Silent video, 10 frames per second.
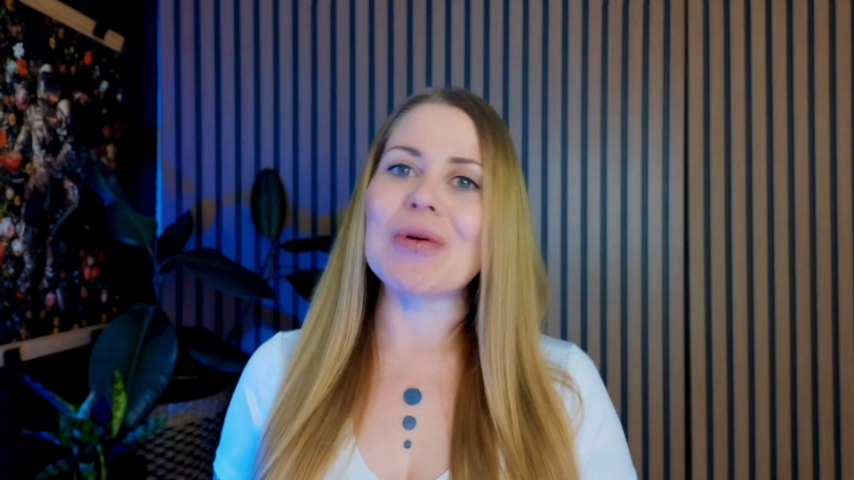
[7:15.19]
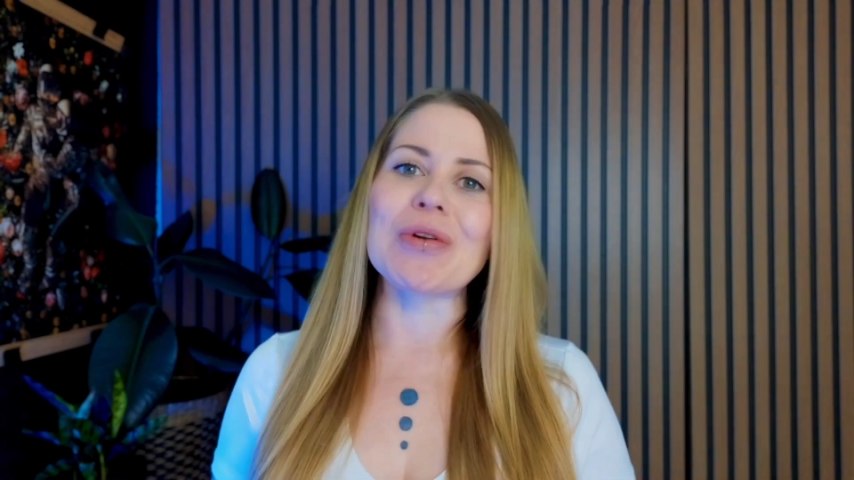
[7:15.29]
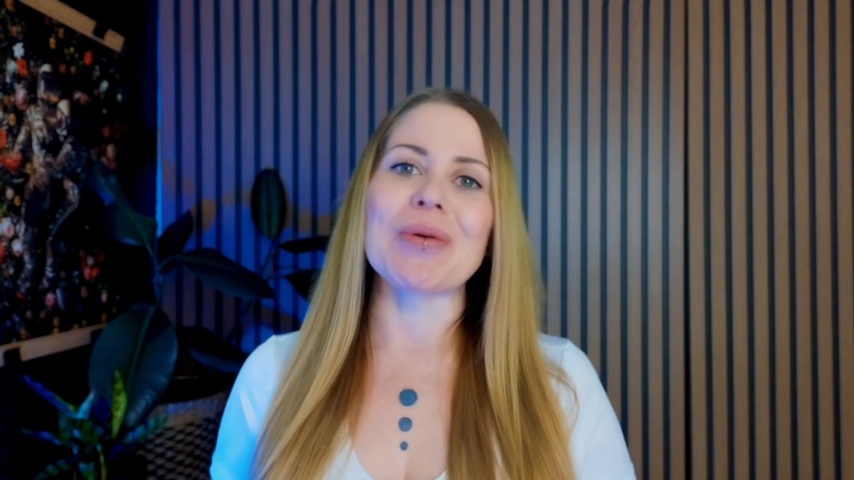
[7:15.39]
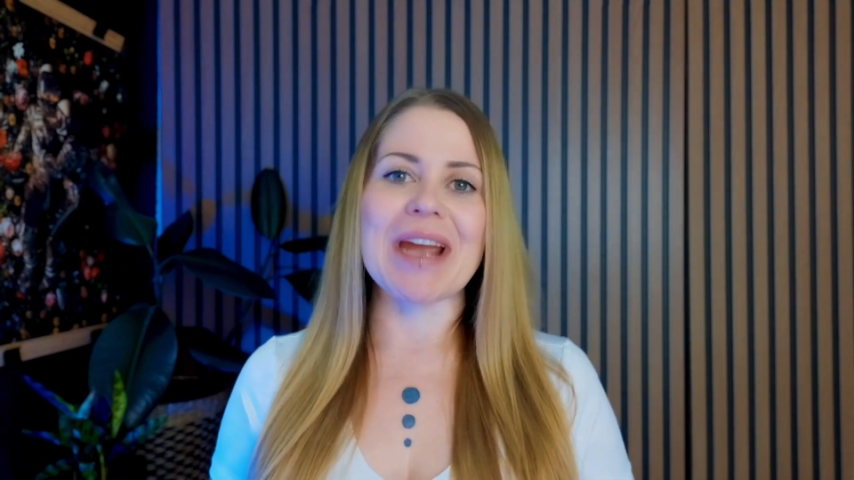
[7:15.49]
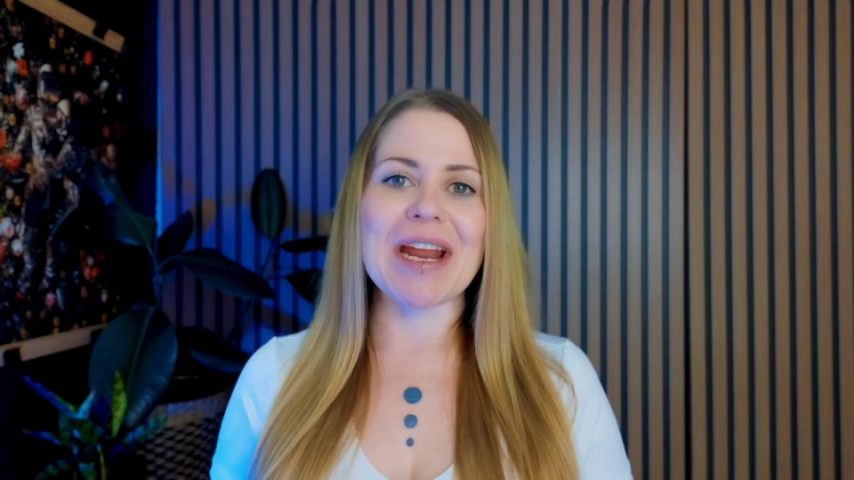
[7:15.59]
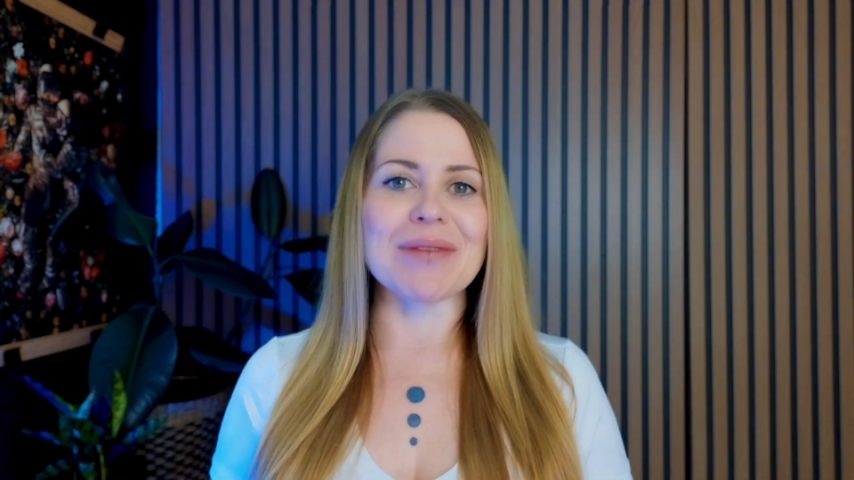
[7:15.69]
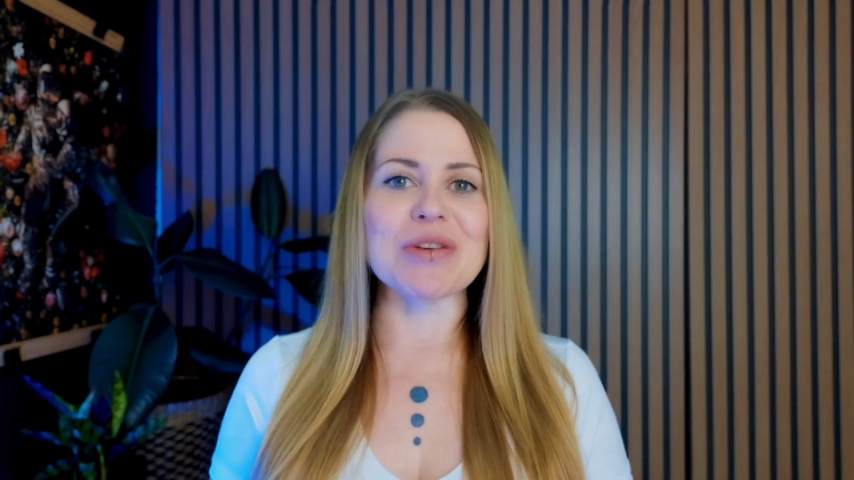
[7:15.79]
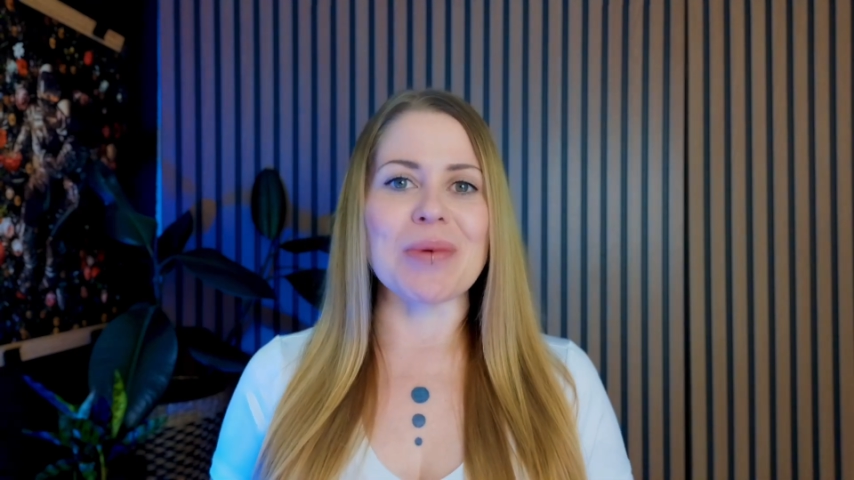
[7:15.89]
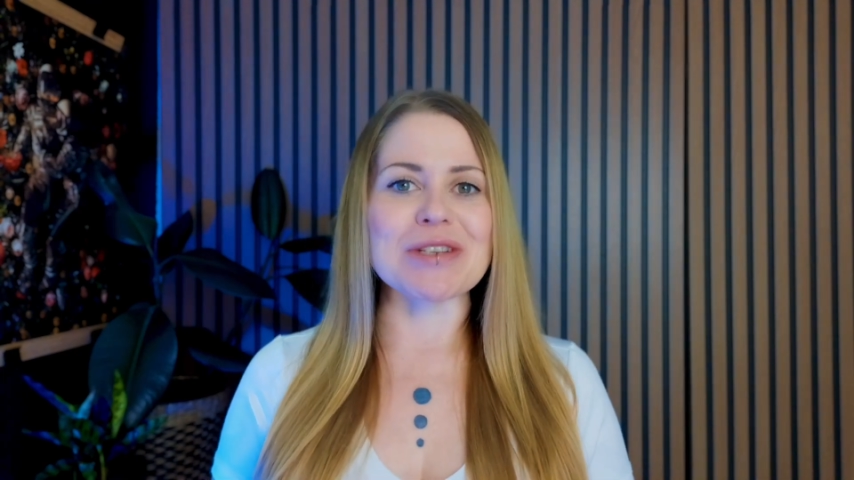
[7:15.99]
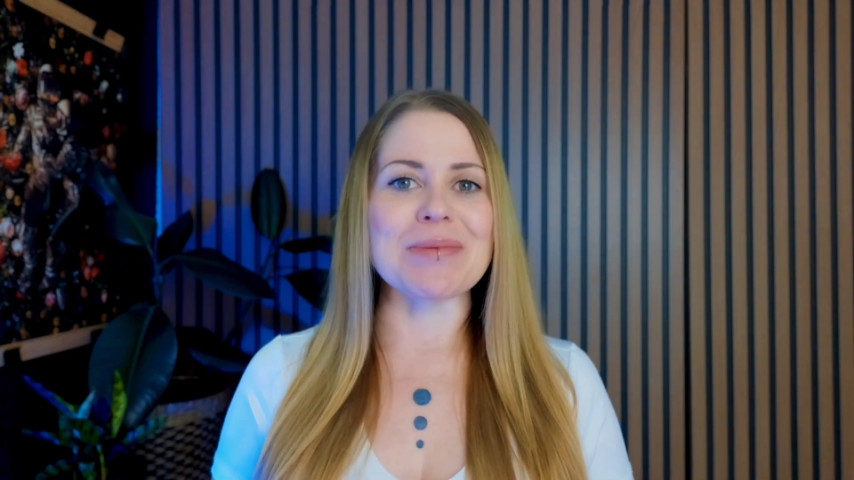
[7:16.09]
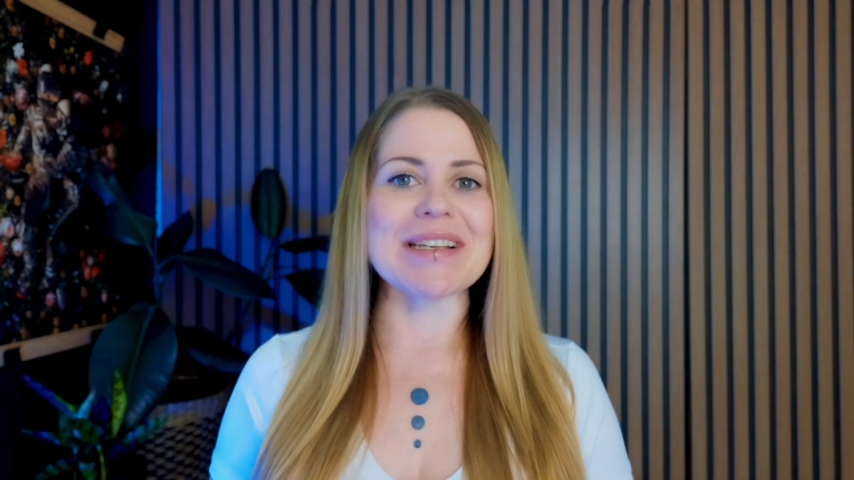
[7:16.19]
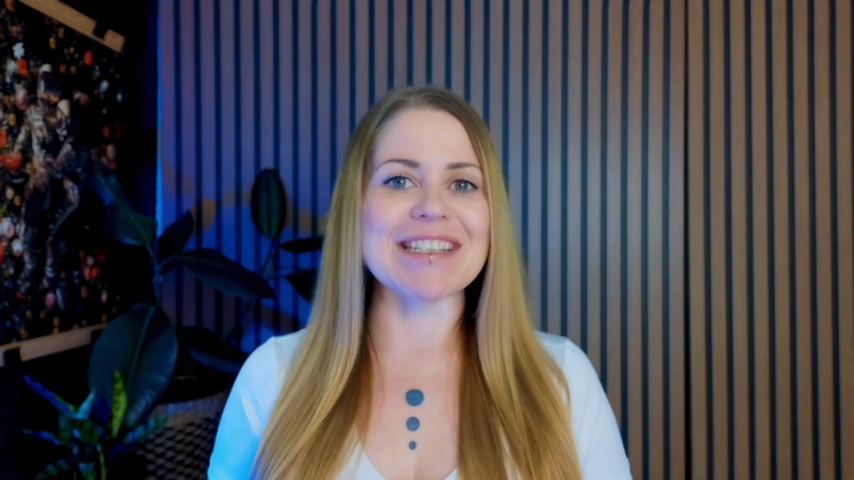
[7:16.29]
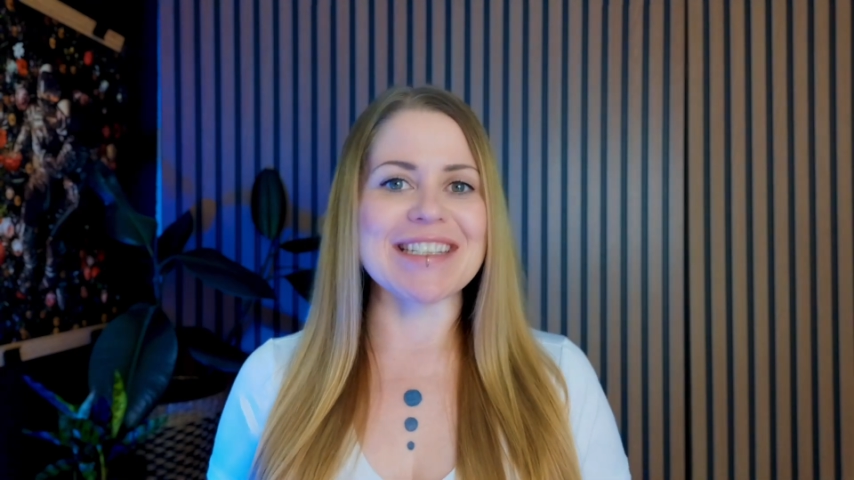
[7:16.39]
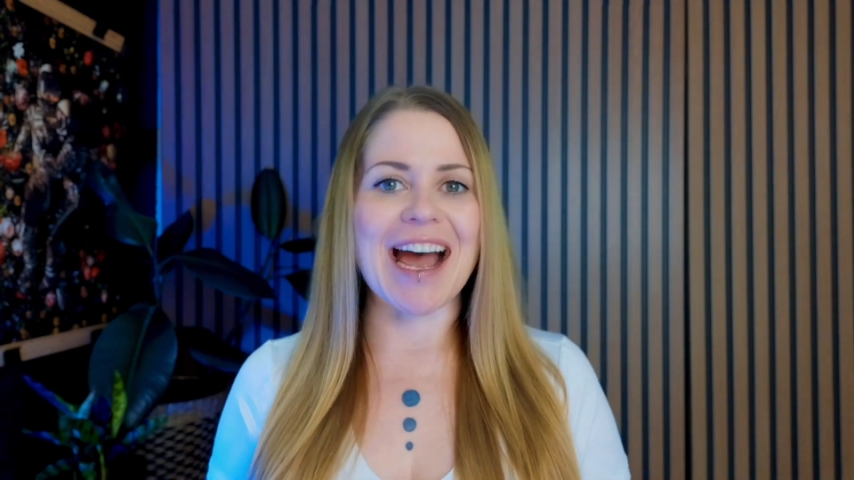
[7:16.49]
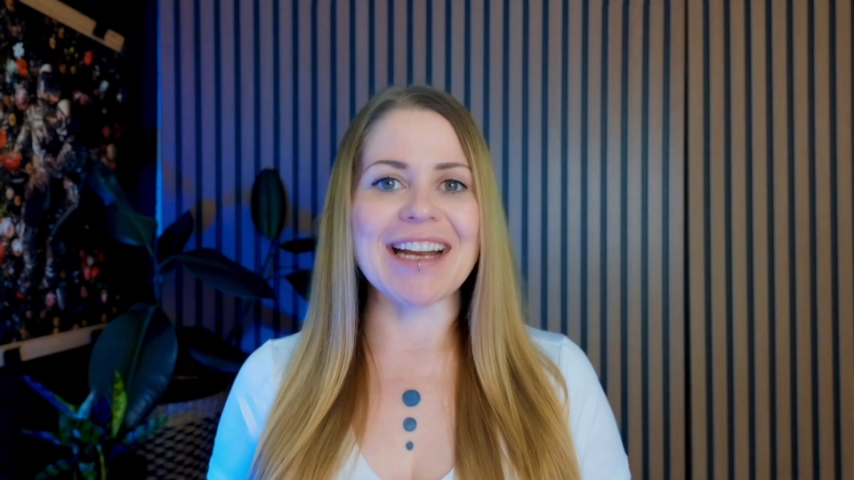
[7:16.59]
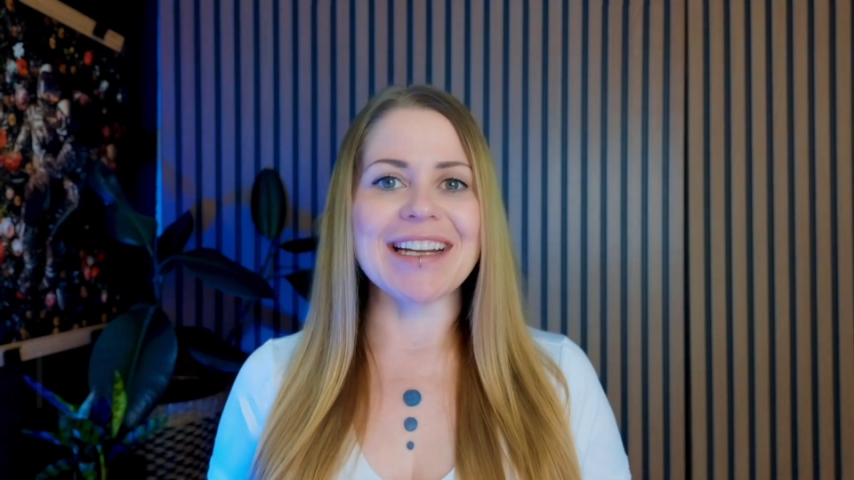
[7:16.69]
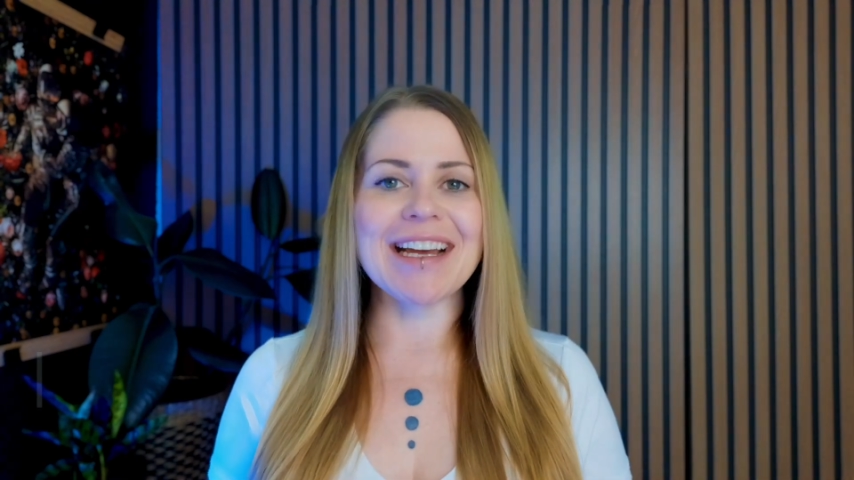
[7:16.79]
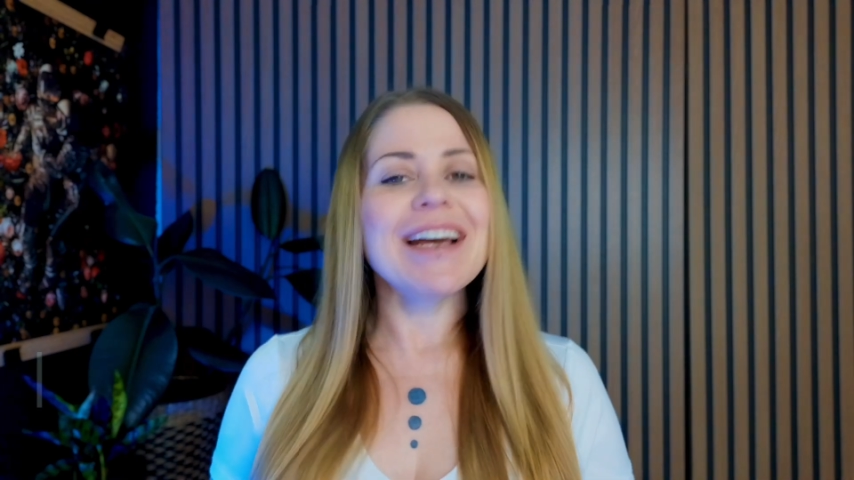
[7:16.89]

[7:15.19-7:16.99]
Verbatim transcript: own creative Squarespace design.